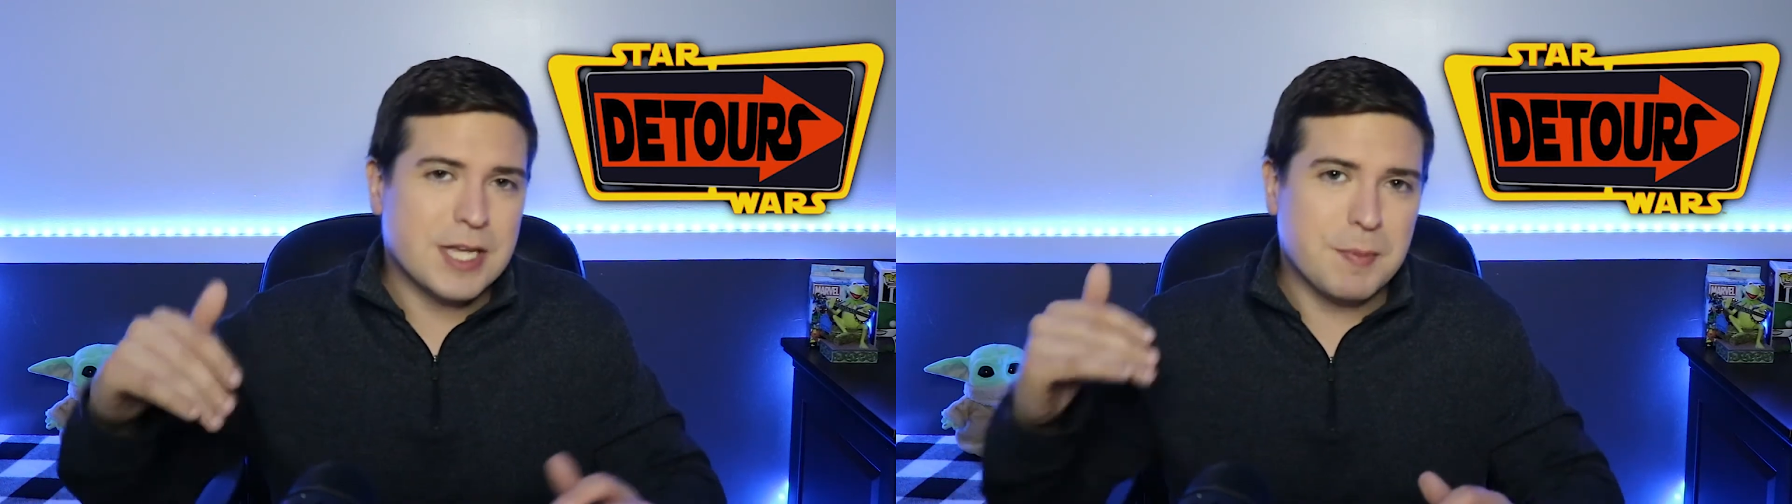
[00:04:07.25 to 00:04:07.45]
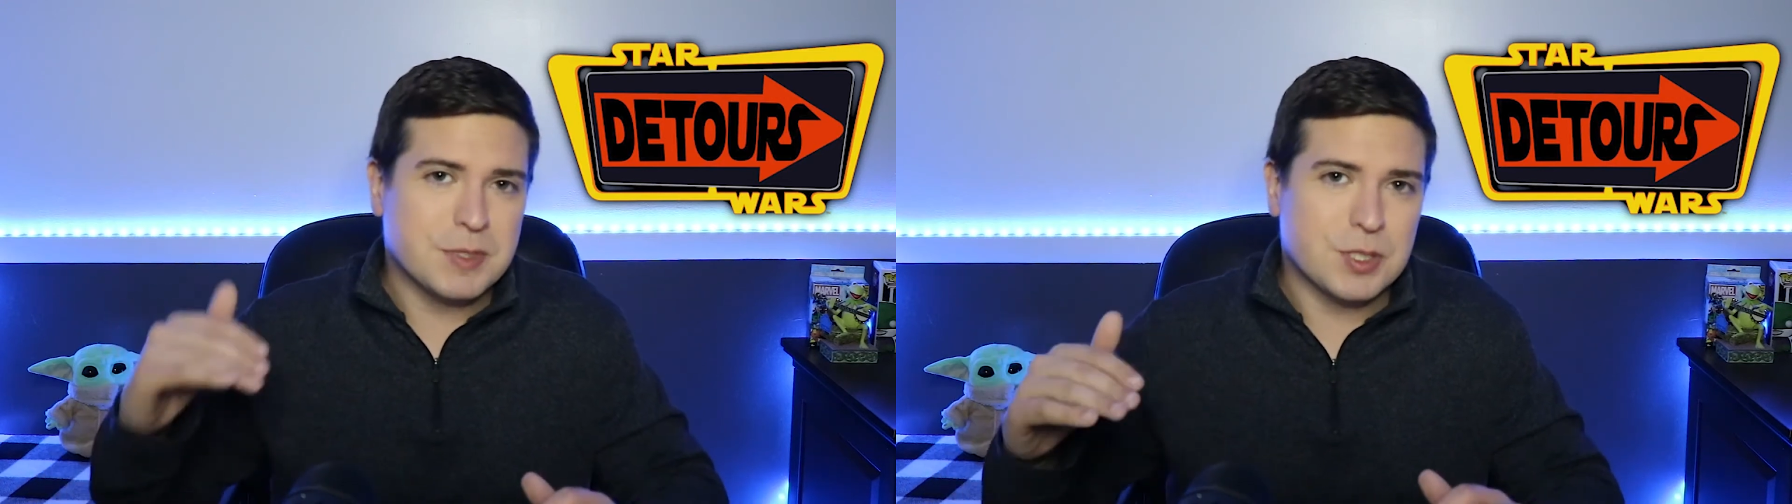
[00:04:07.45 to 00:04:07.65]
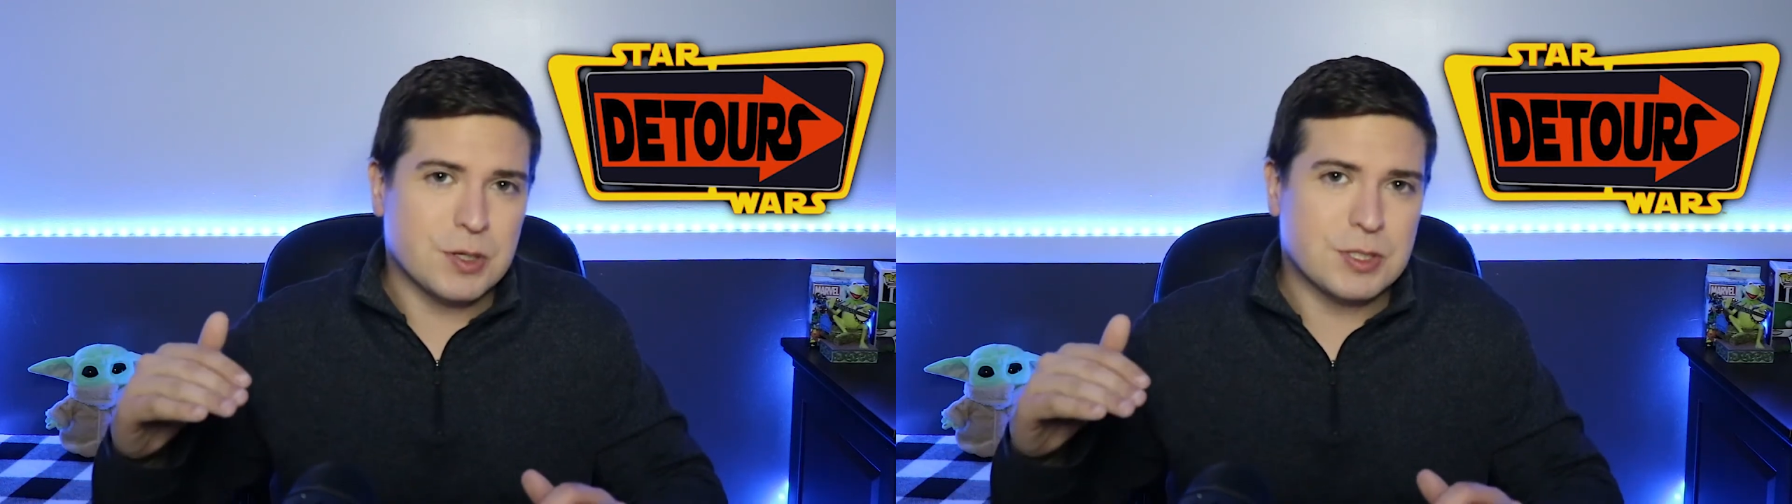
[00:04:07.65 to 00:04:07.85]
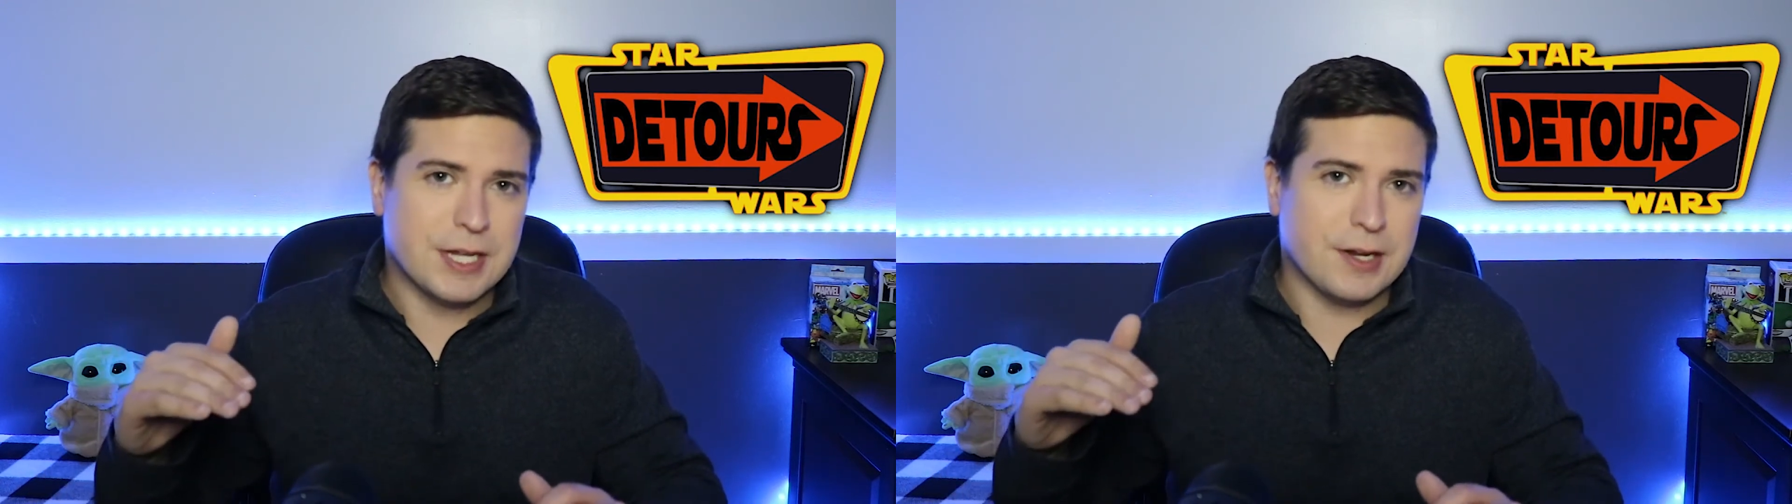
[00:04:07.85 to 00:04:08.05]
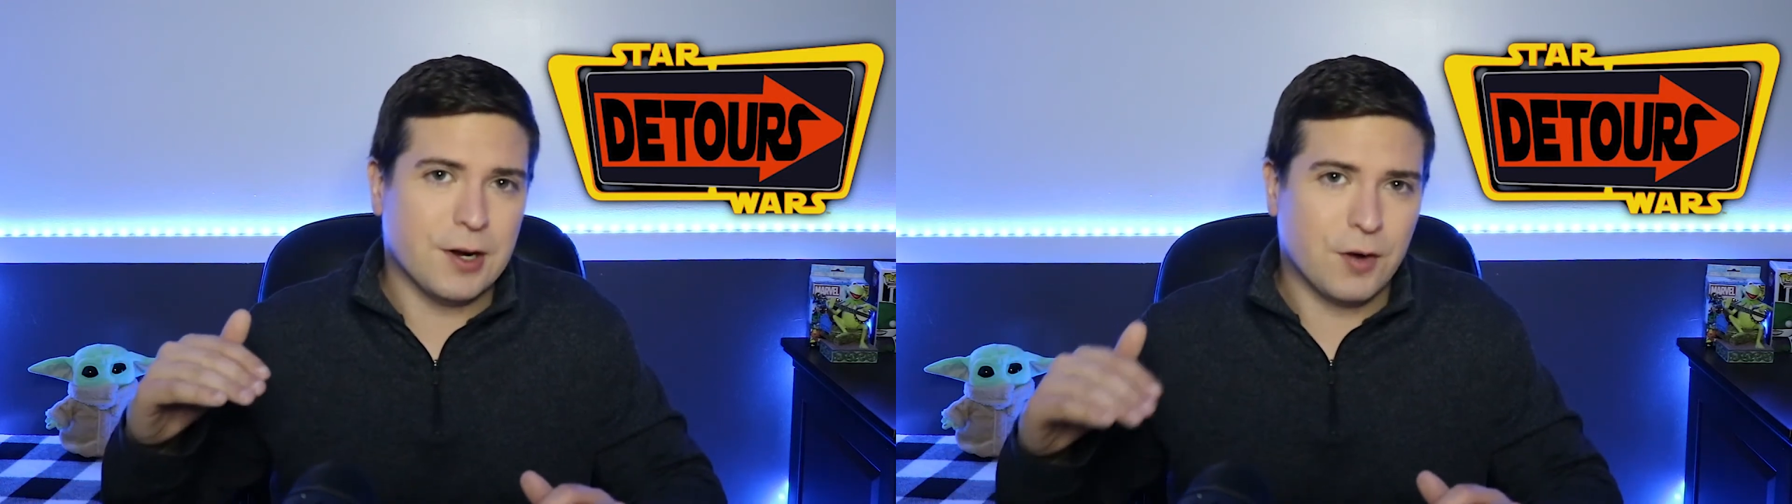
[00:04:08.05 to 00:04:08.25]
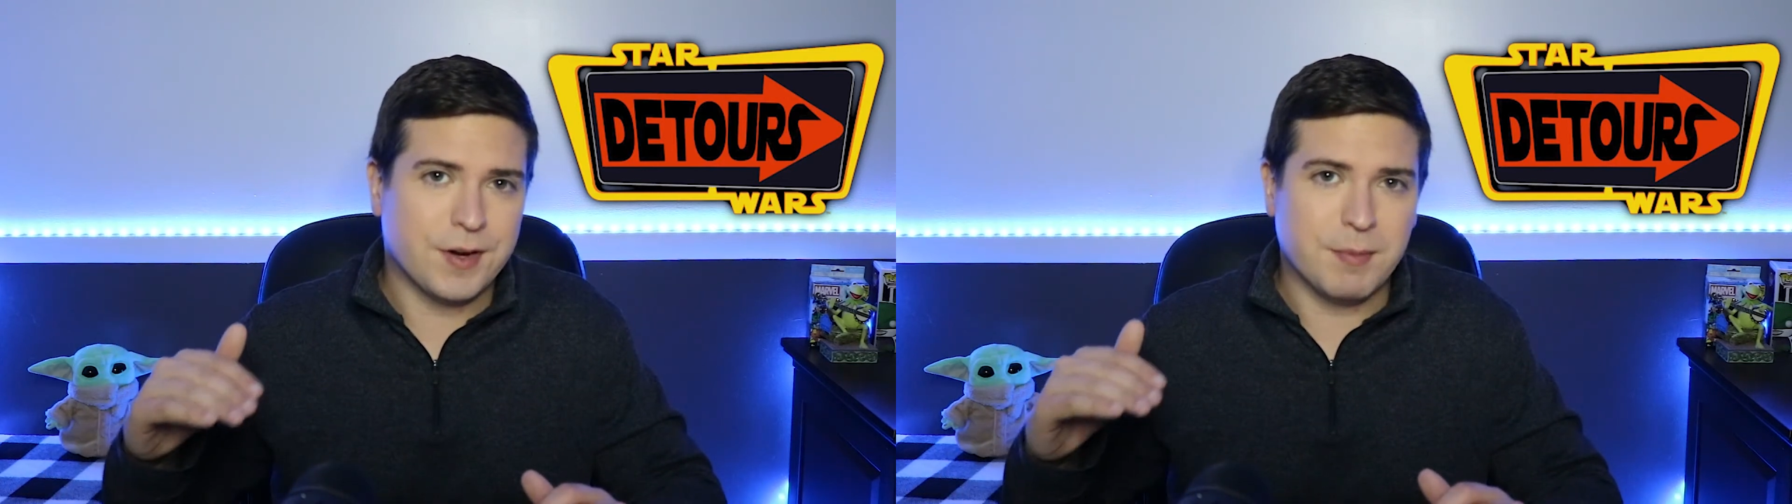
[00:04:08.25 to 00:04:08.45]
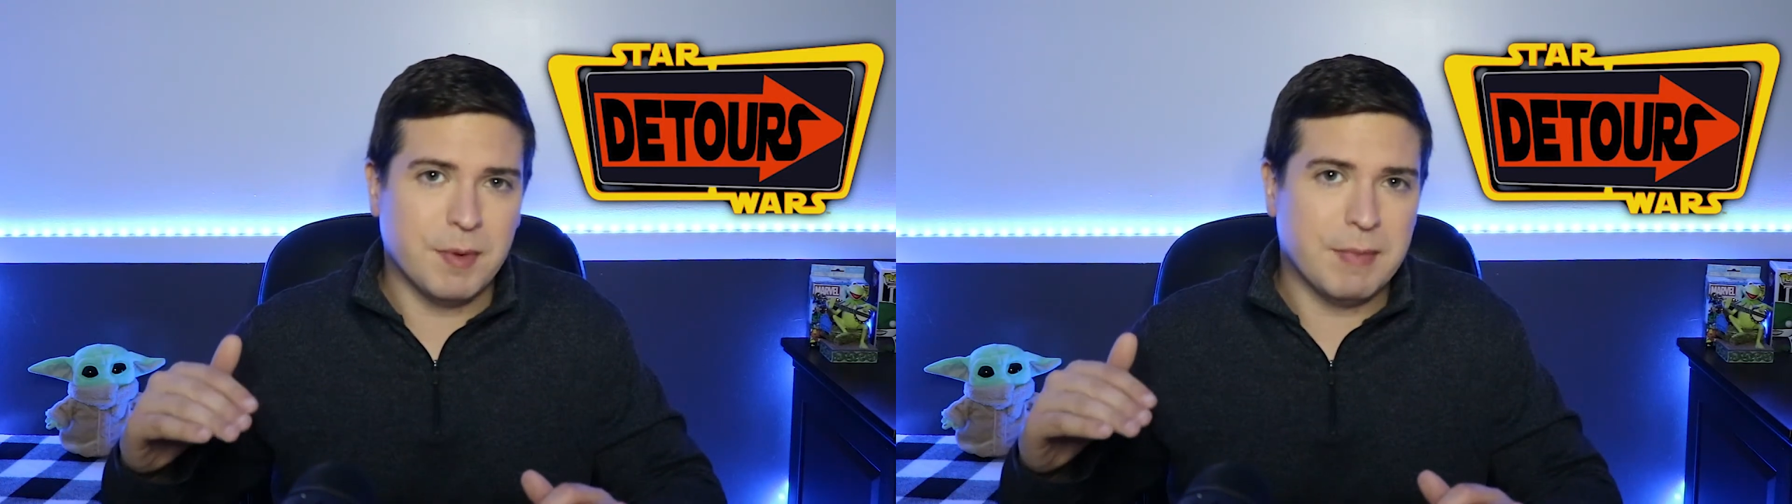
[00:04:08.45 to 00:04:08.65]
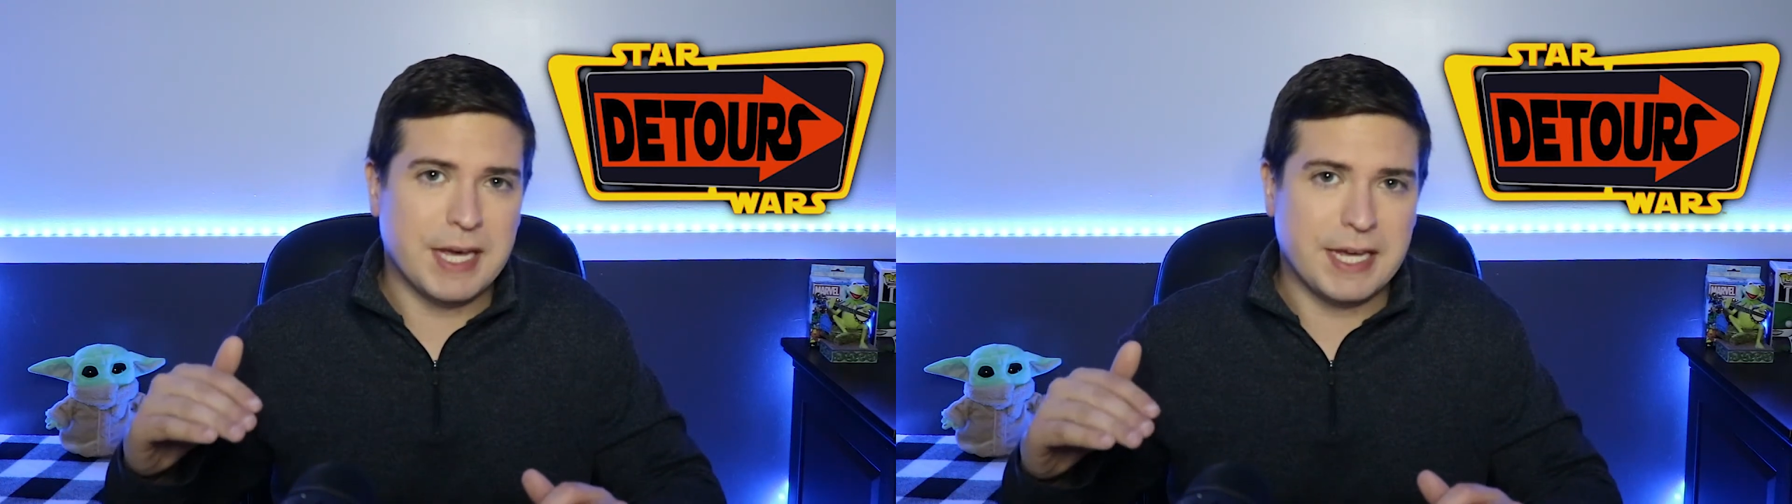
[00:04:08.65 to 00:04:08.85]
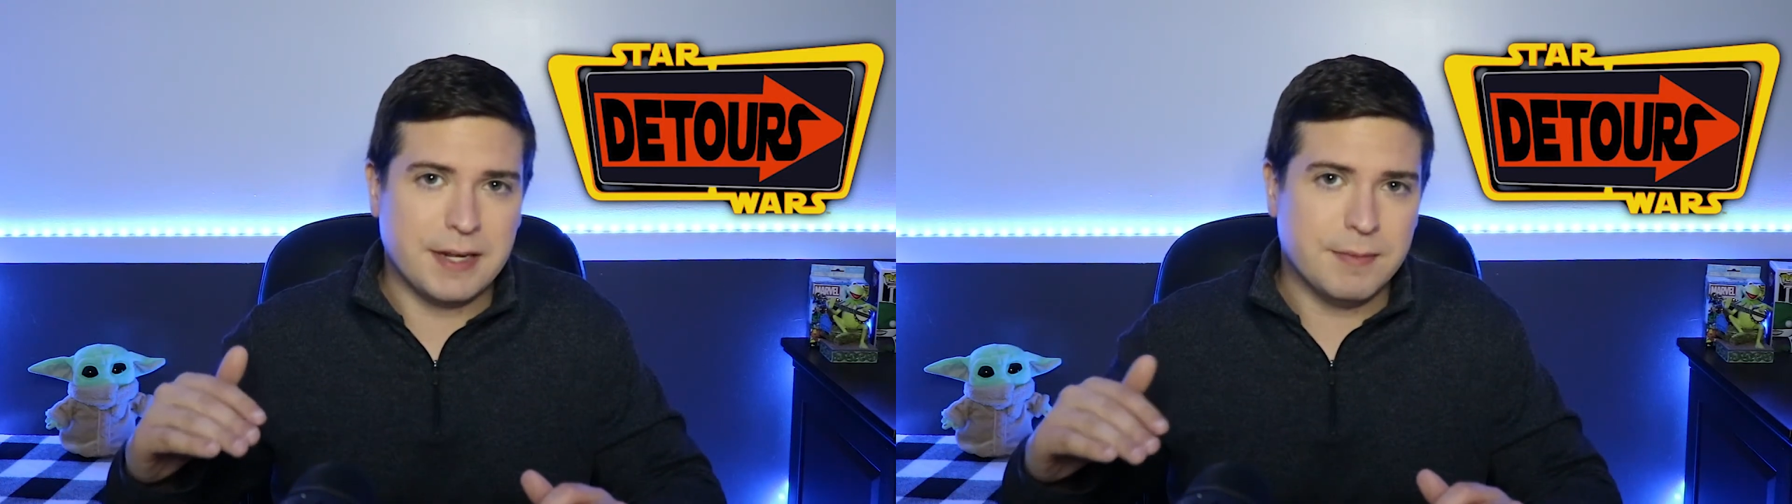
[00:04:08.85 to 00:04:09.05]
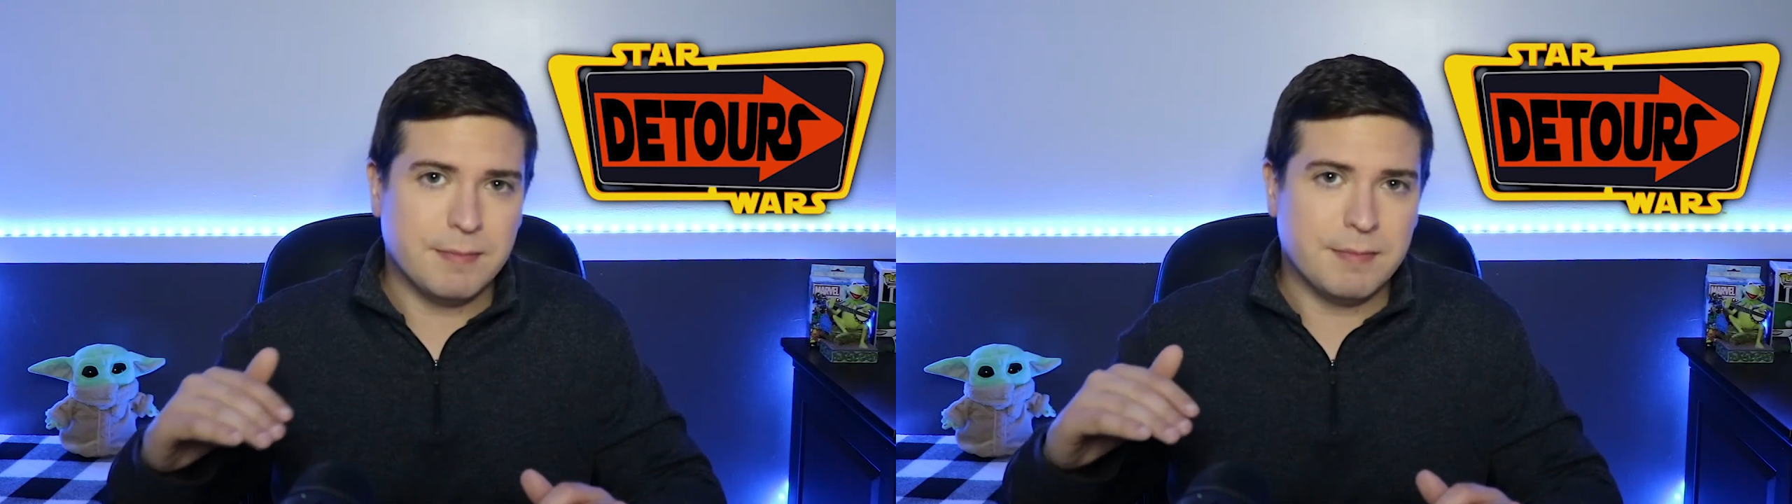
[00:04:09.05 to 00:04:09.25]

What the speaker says: episodes that had already been made